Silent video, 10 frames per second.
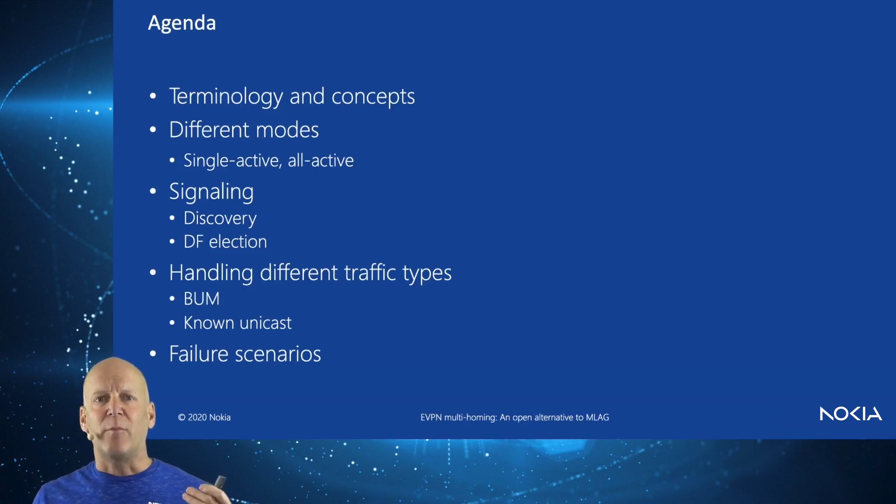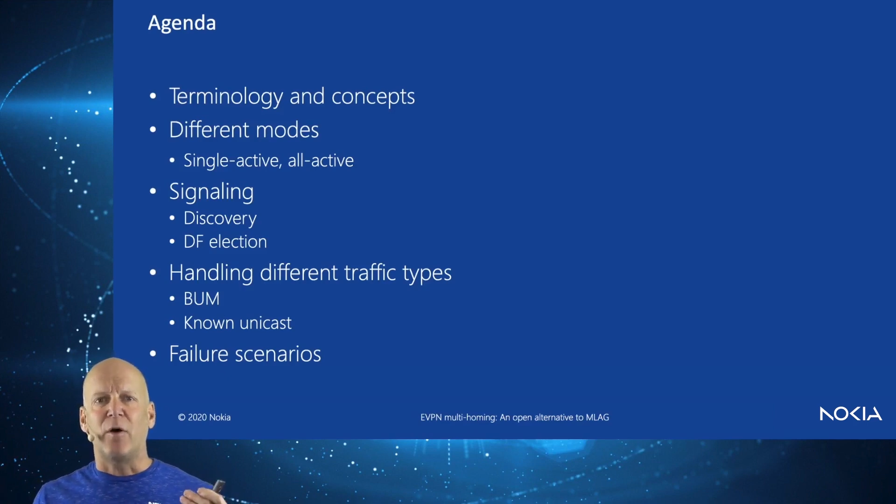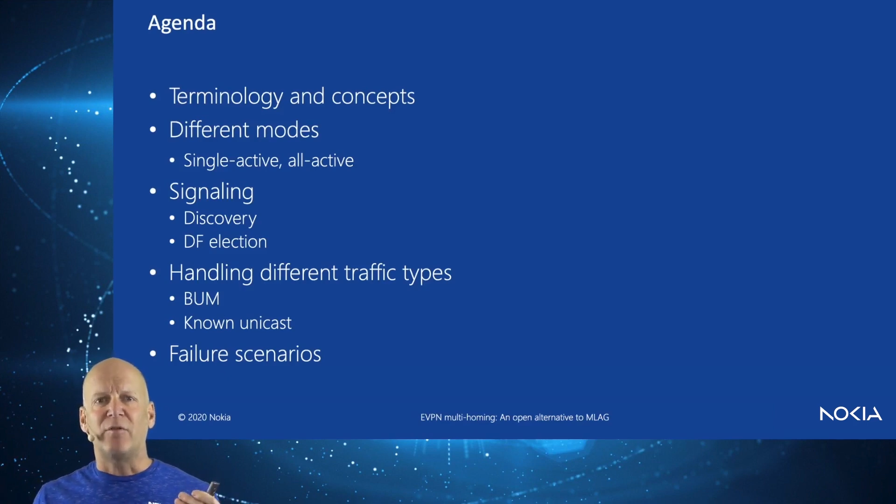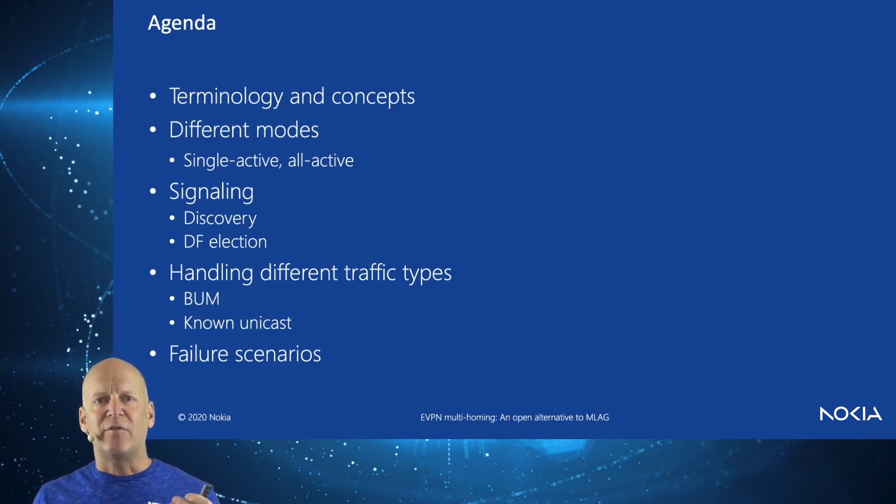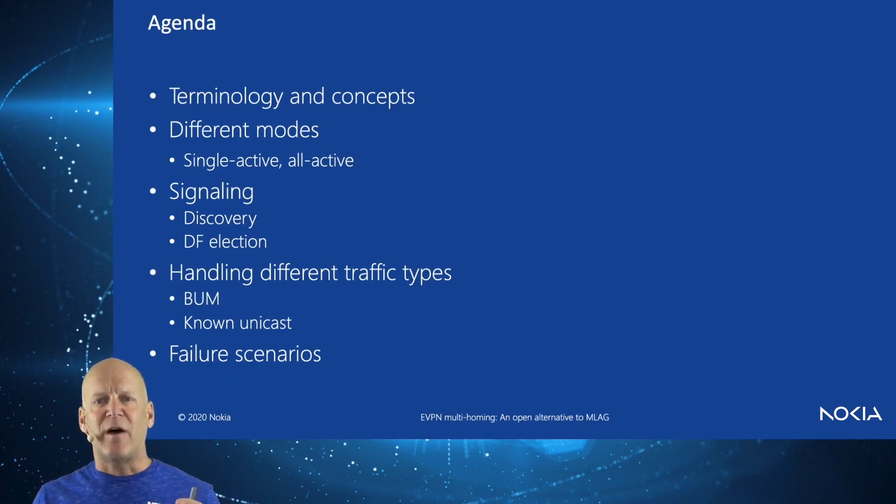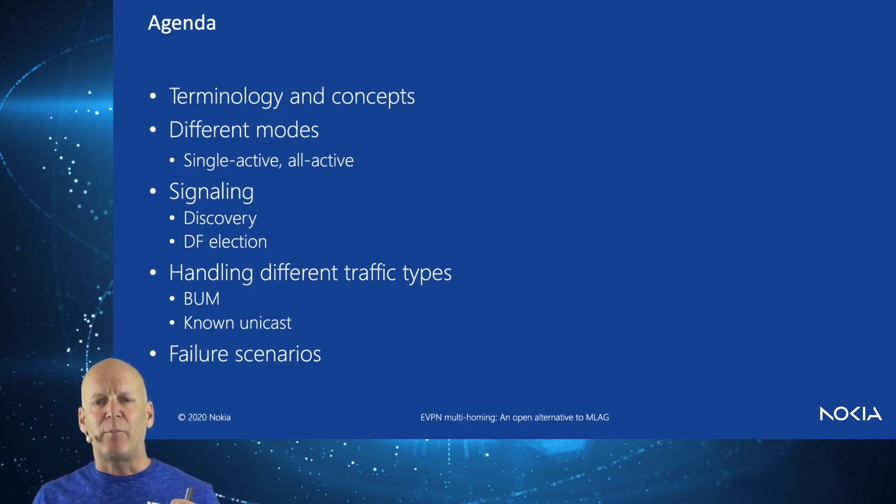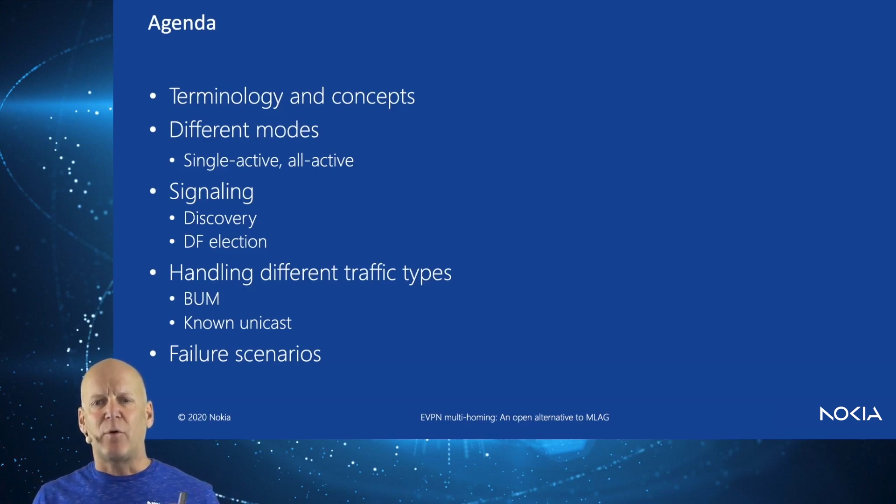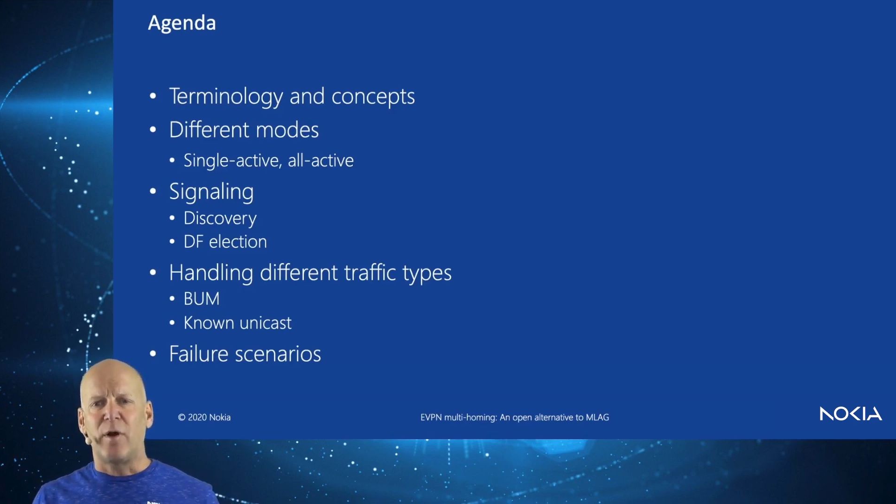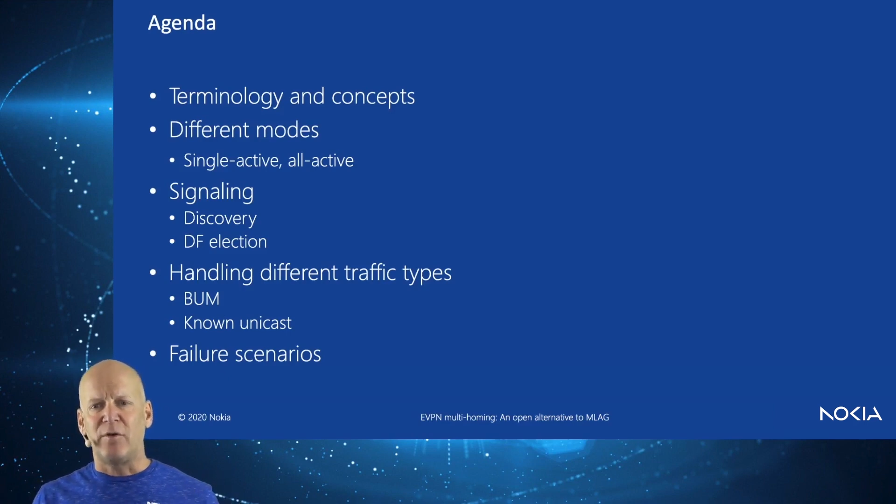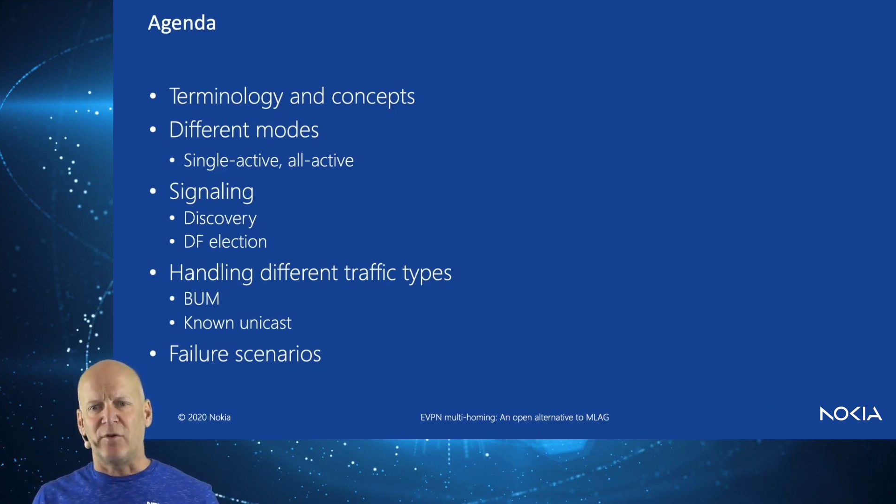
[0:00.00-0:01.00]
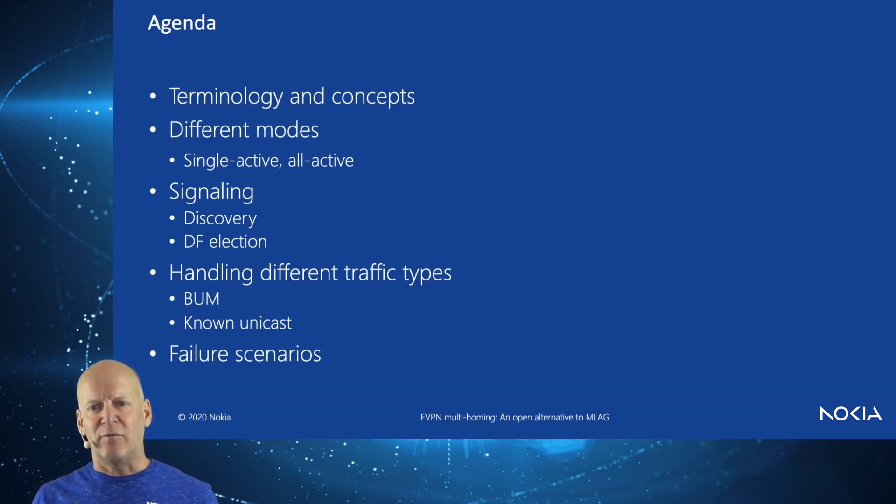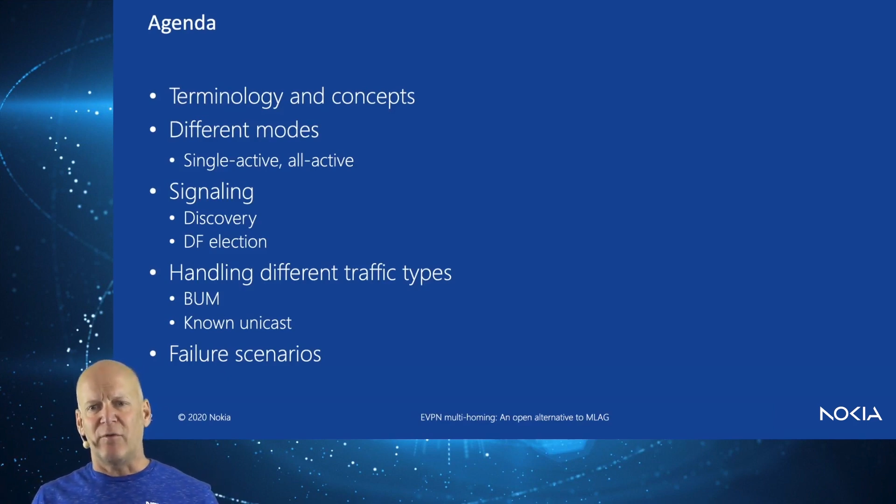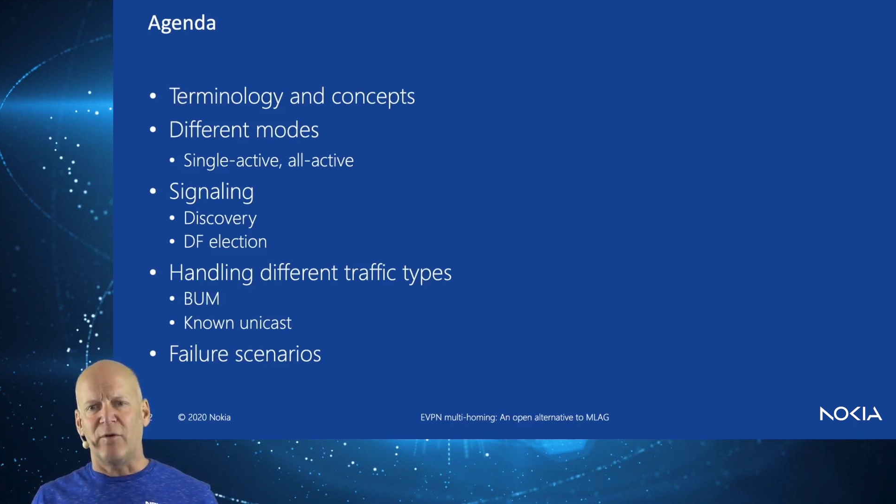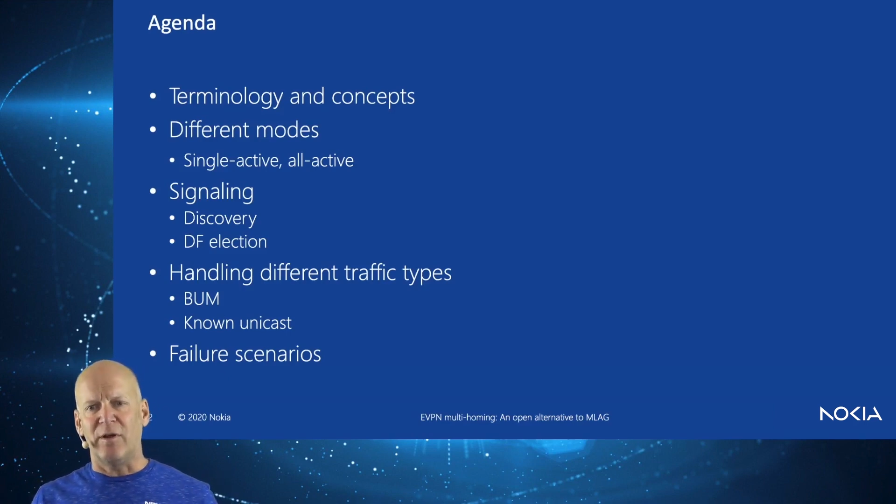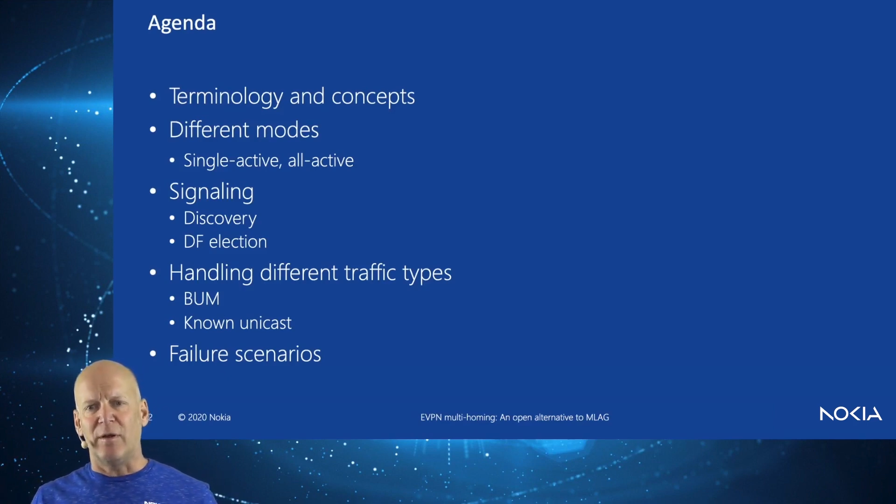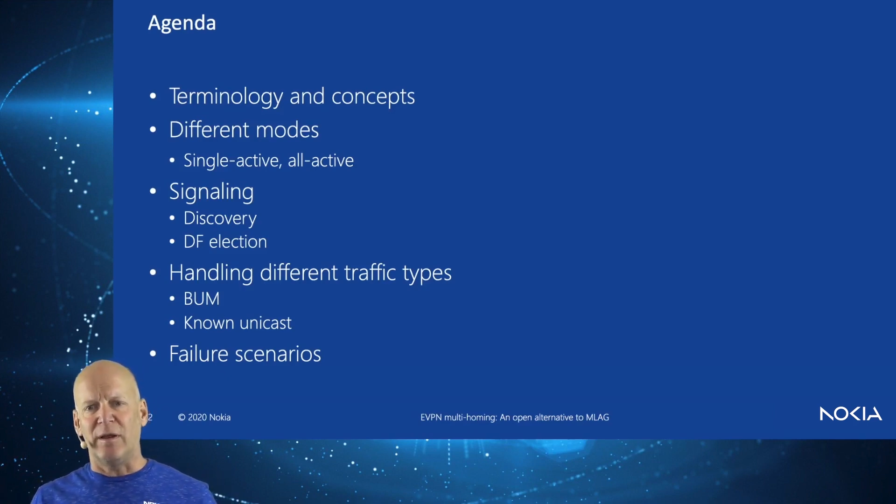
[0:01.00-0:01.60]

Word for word: modes of operation for